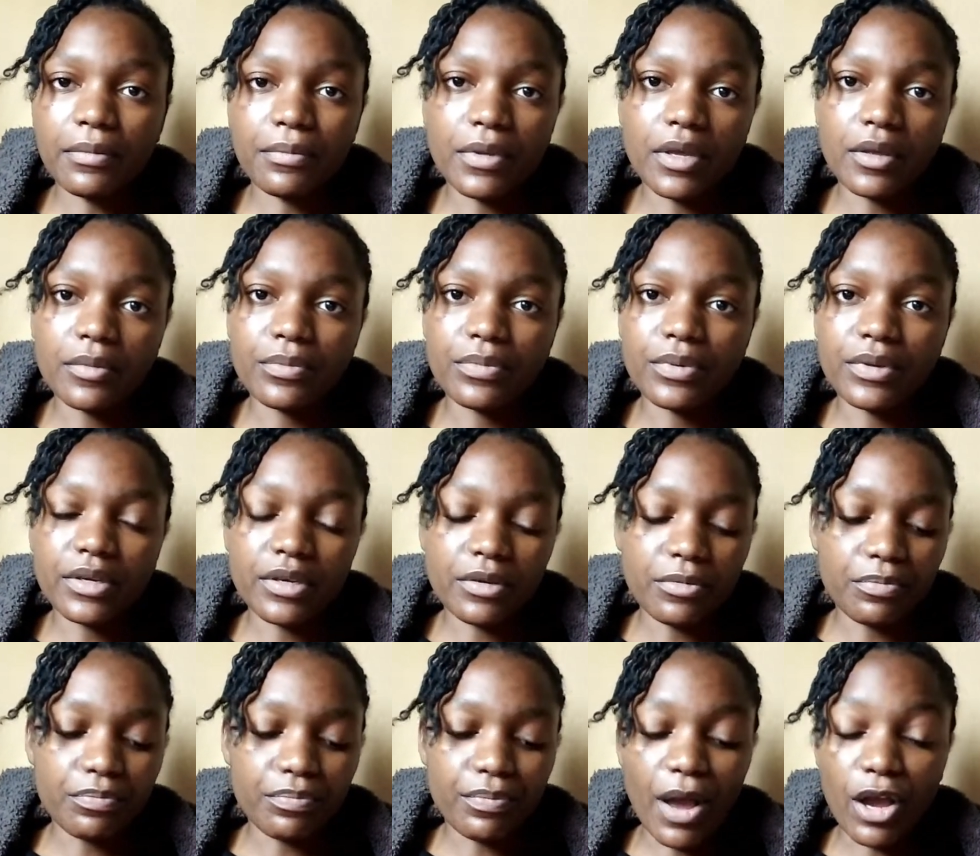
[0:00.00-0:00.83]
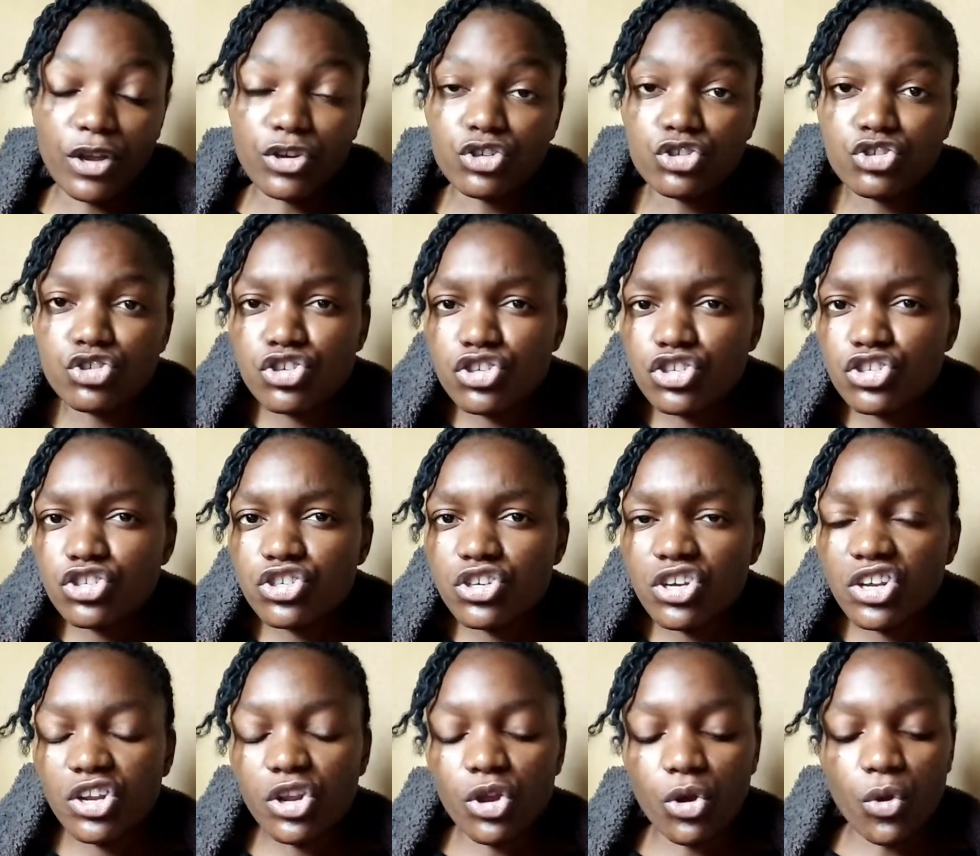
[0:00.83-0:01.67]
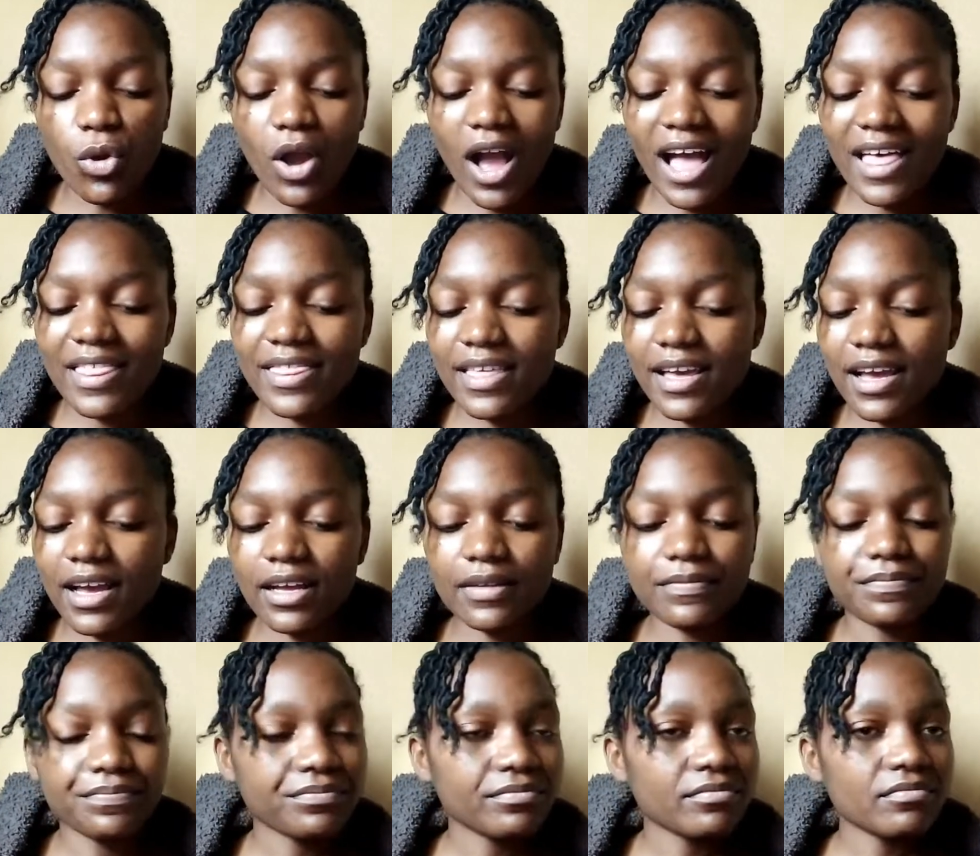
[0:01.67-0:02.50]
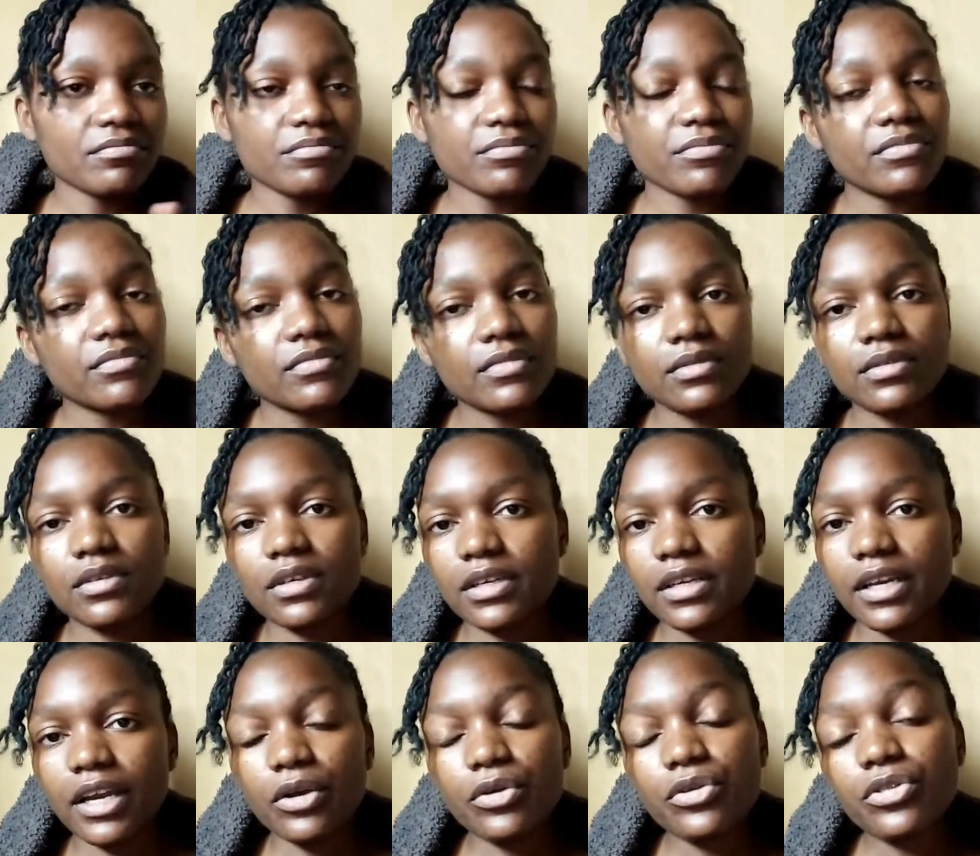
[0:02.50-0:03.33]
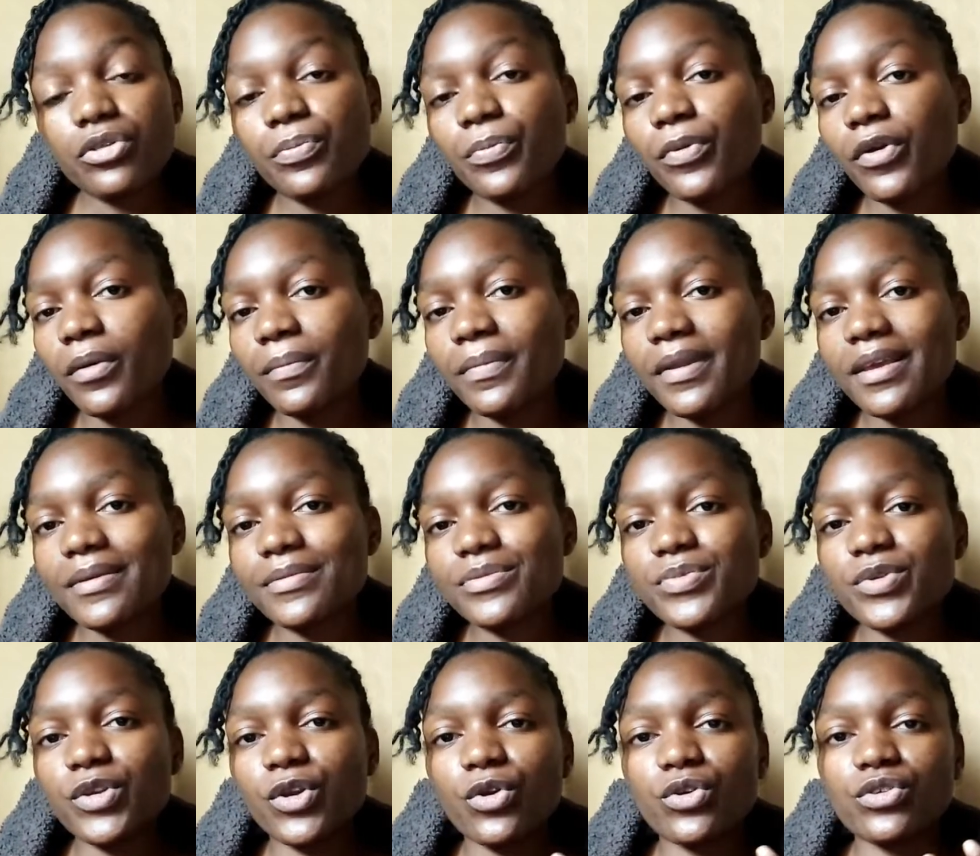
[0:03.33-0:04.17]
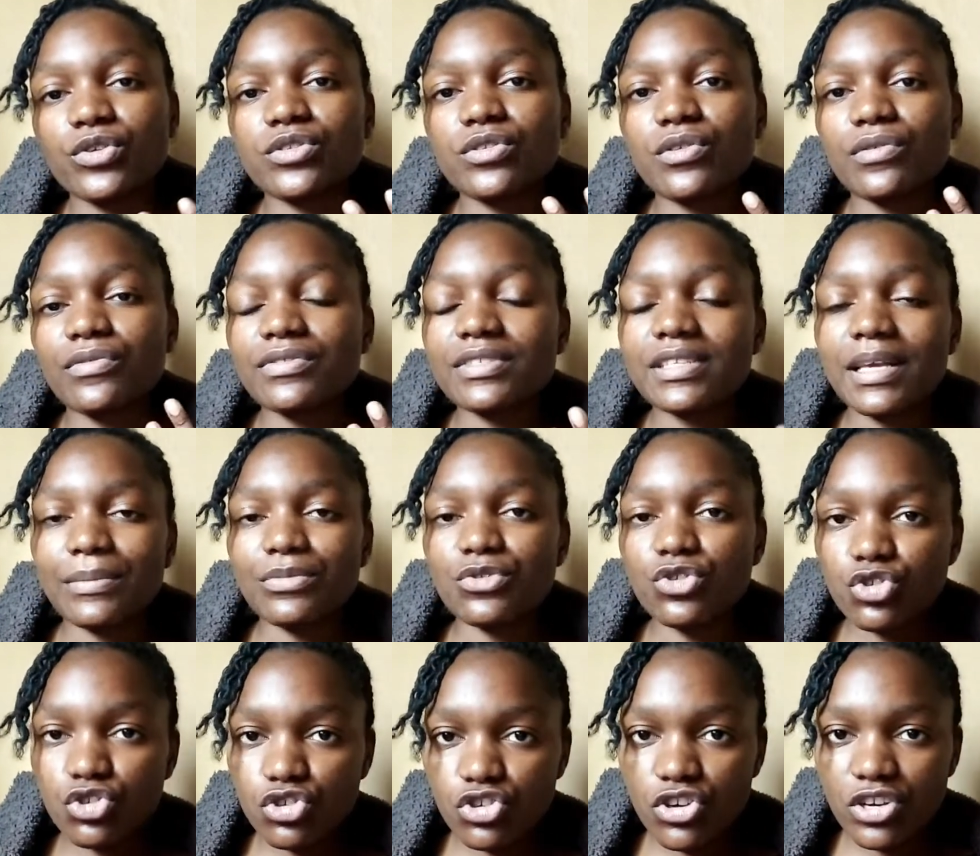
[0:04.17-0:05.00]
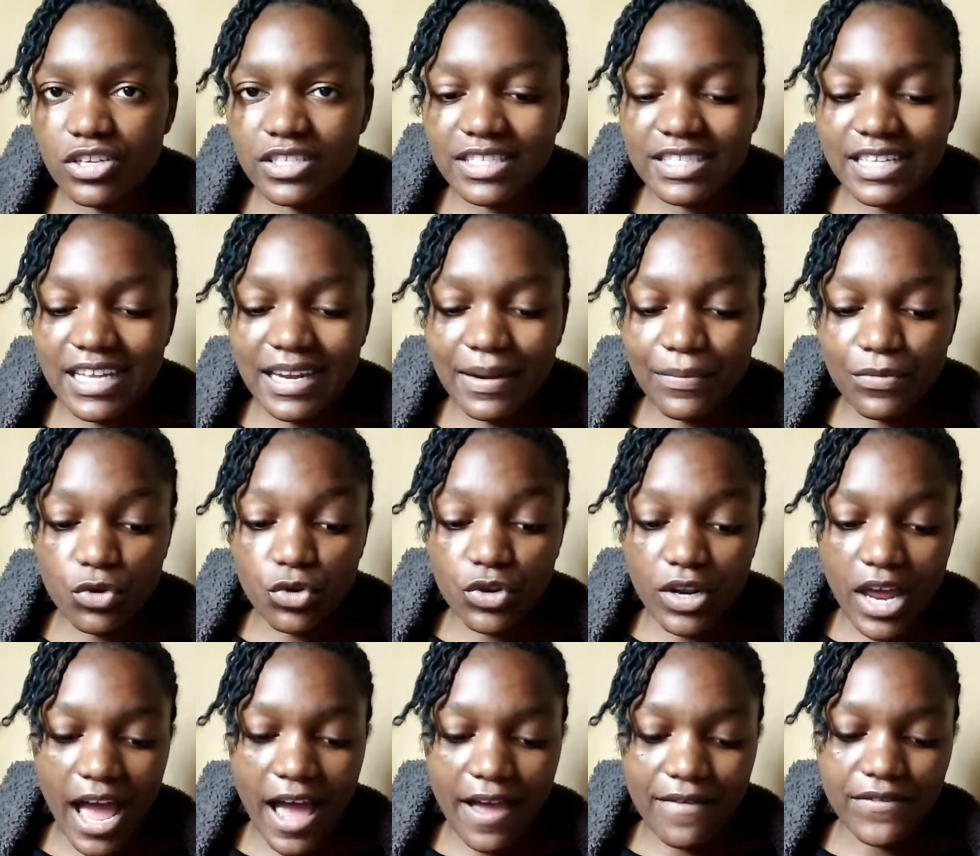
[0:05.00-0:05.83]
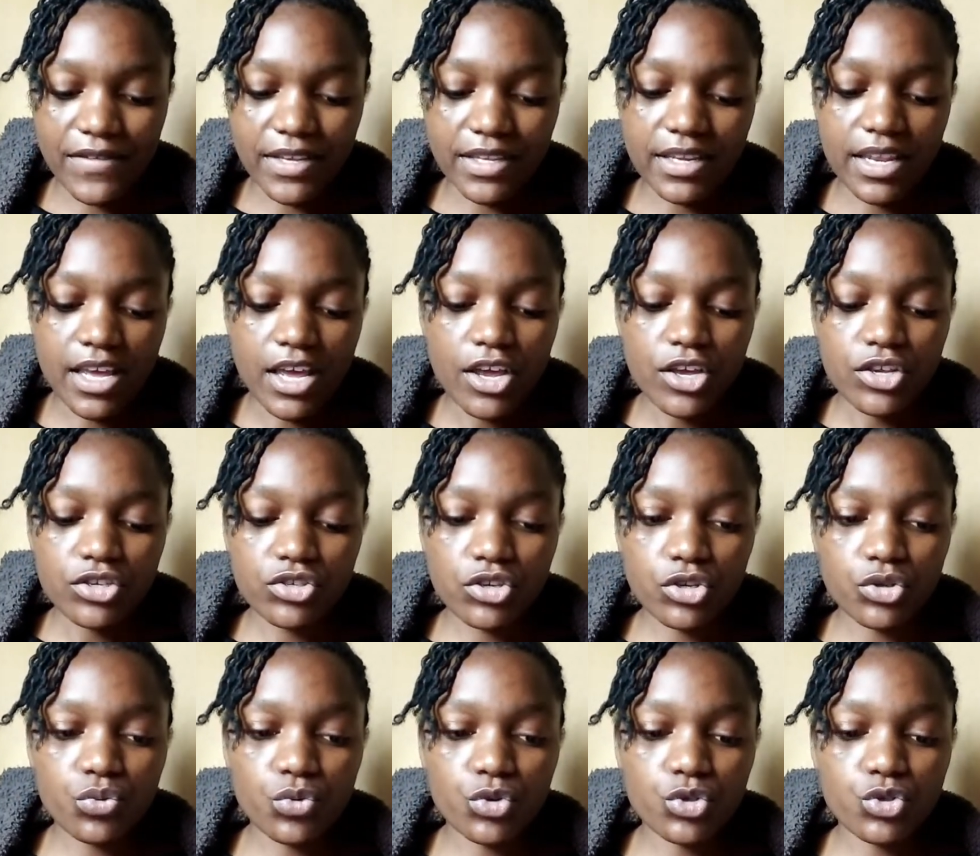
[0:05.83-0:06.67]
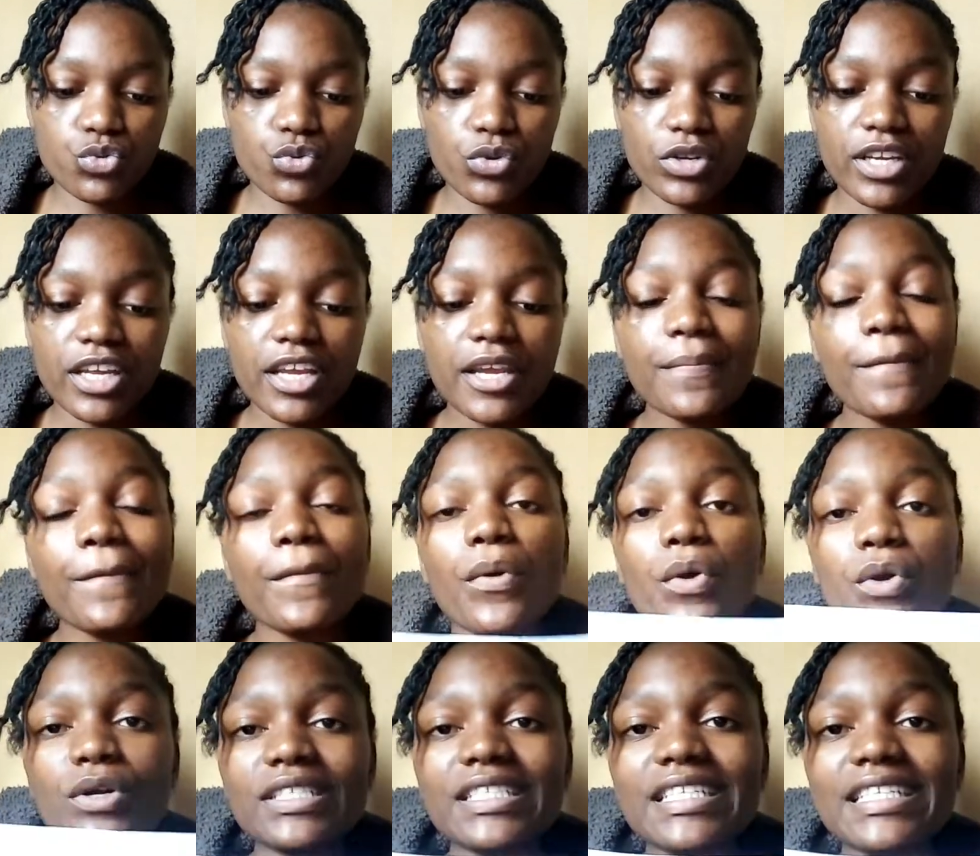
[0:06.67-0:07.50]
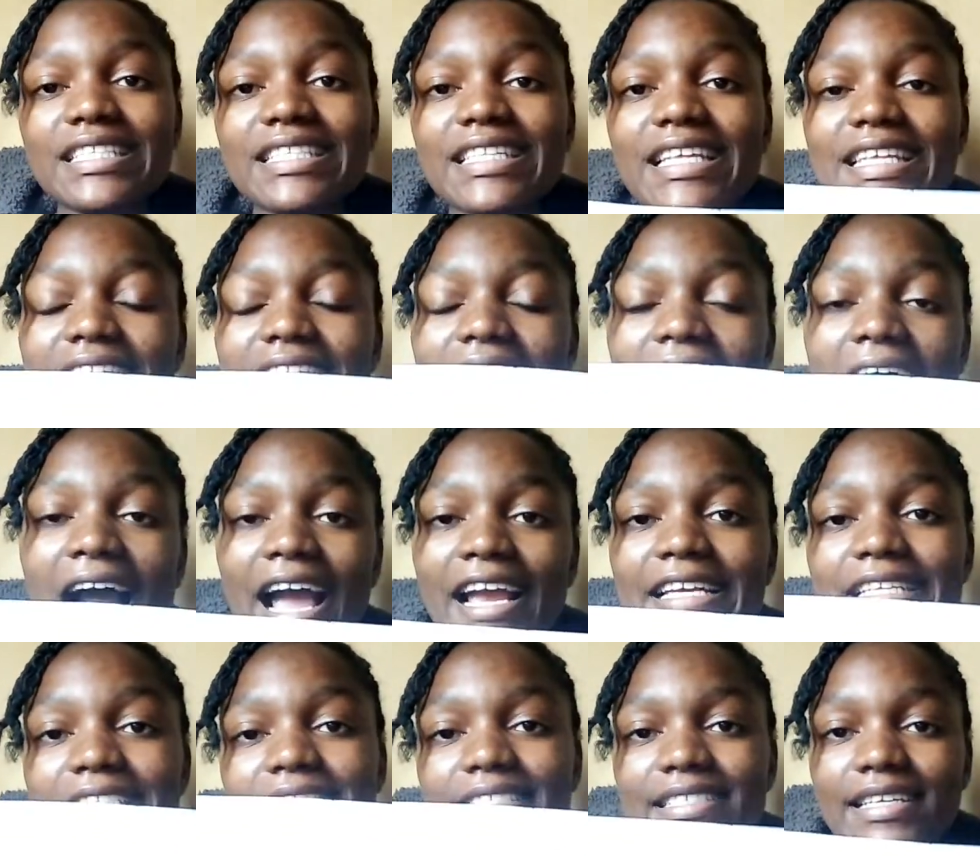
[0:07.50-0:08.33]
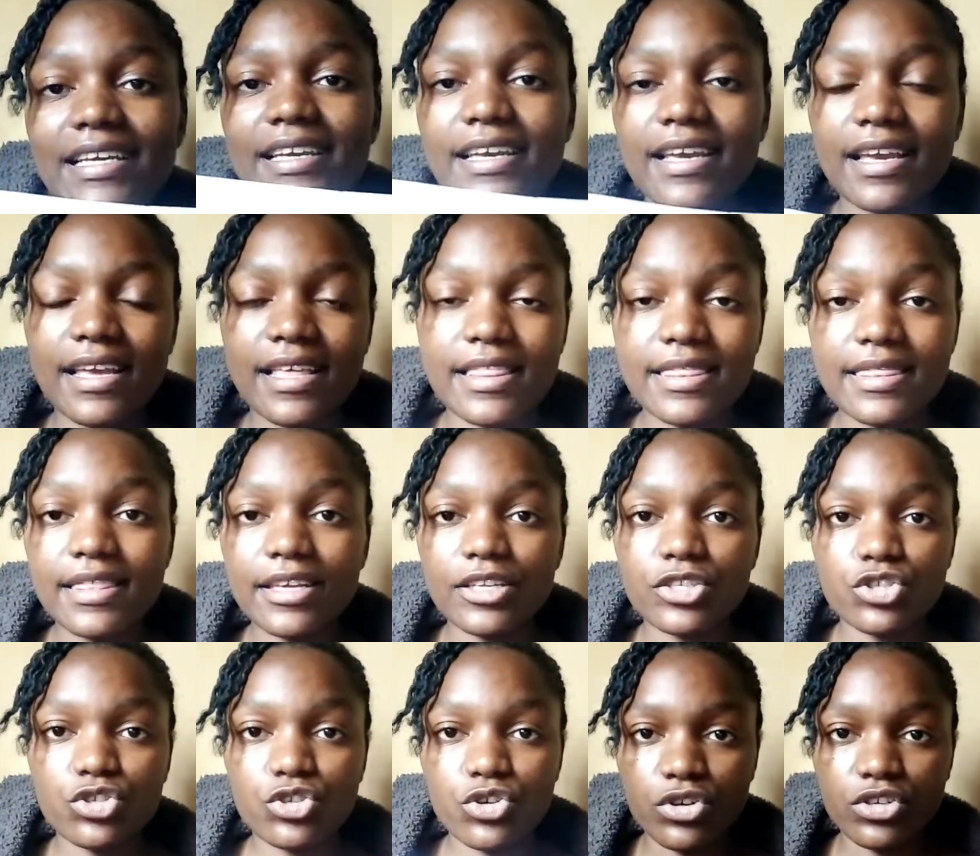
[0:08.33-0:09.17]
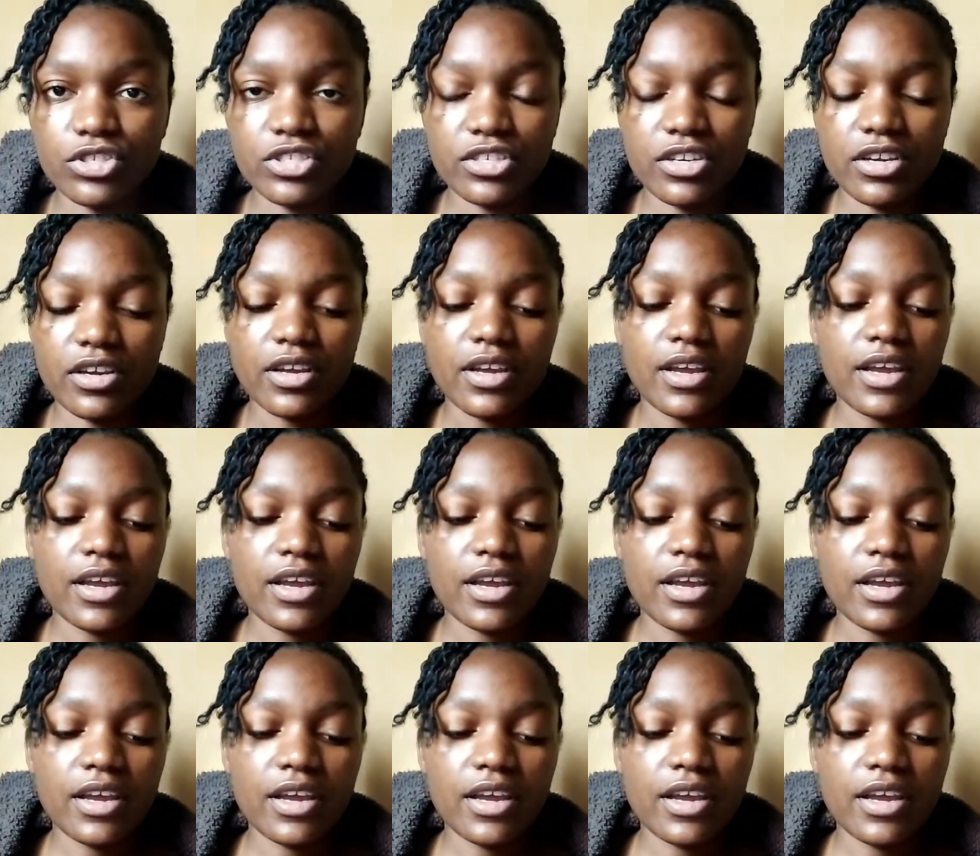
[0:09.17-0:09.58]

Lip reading: maybe malnutrition or other health problems because of some nutrients that I'm not having. So it was really important that I check in the doctor.